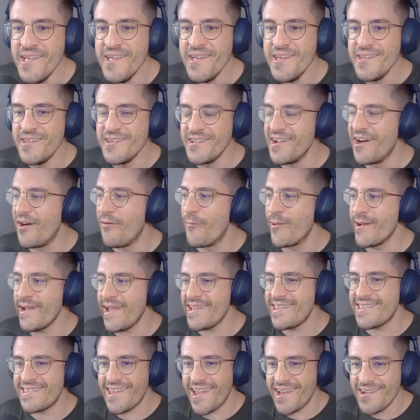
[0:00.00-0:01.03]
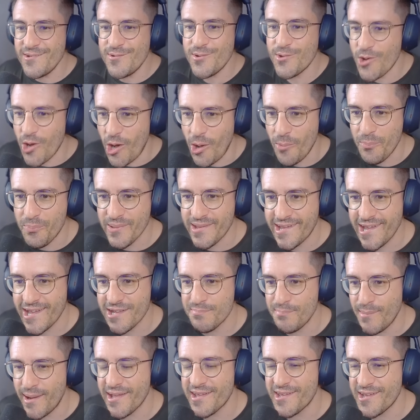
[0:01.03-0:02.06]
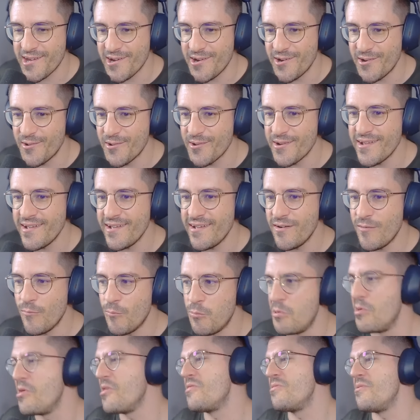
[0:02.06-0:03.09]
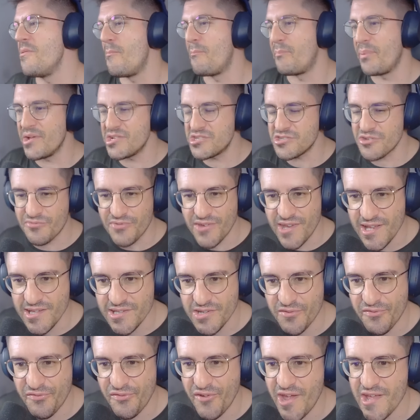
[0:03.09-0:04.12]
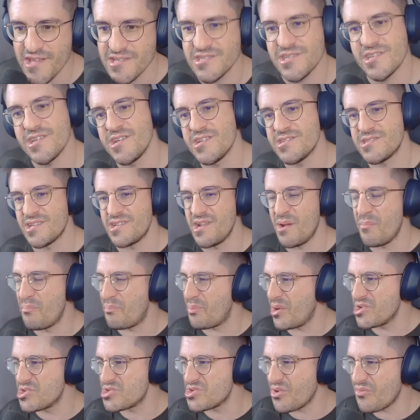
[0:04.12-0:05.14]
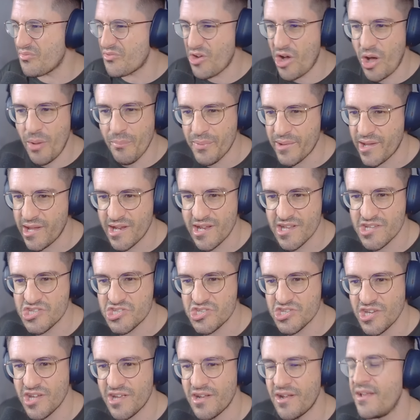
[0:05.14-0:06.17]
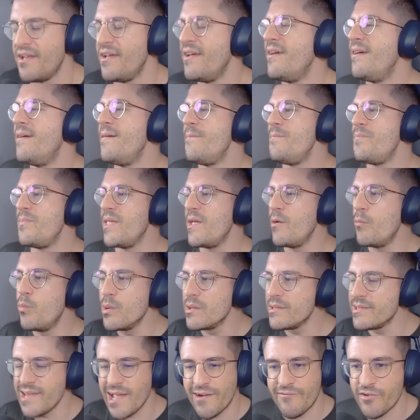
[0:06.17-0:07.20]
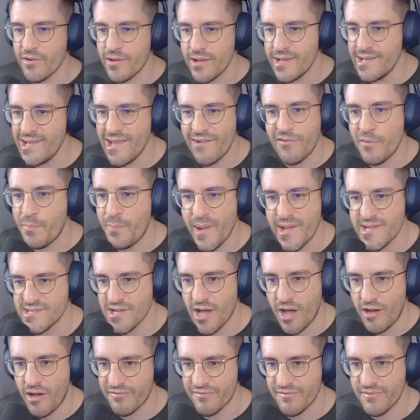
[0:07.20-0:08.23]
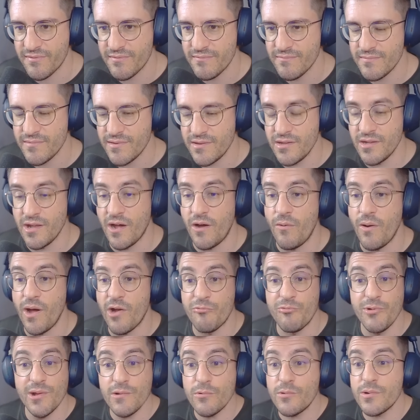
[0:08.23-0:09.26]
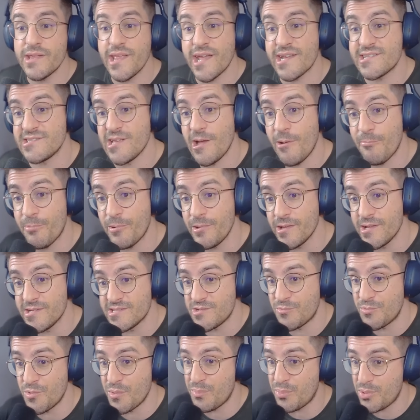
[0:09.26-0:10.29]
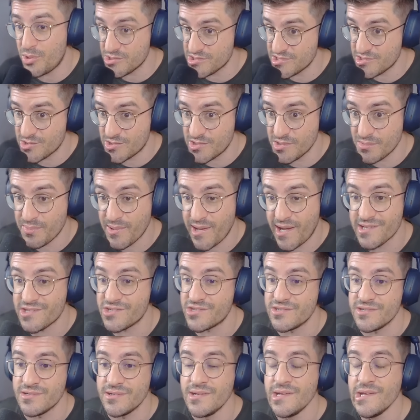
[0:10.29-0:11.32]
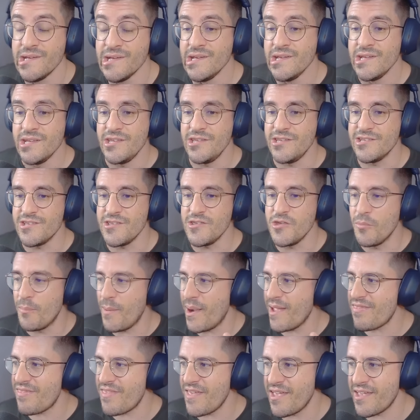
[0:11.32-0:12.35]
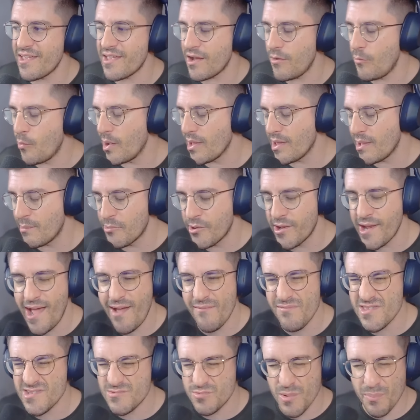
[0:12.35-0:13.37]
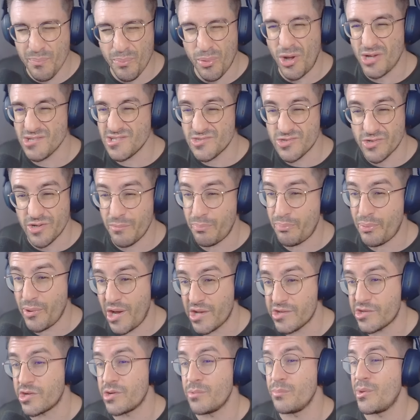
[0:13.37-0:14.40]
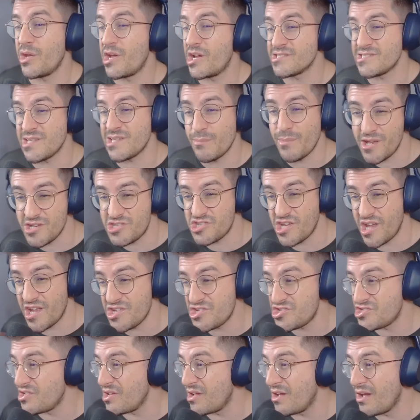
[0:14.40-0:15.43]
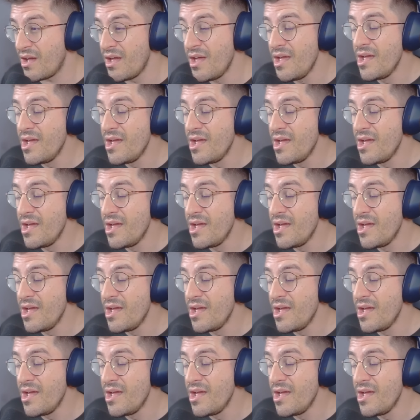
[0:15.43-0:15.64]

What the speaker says: When I tend to complicate my code with a bunch of interfaces and a bunch of complicated shit, it never pays off. A real good example is the repository pattern. You might think, well, I'm going to have this repository pattern because I may change the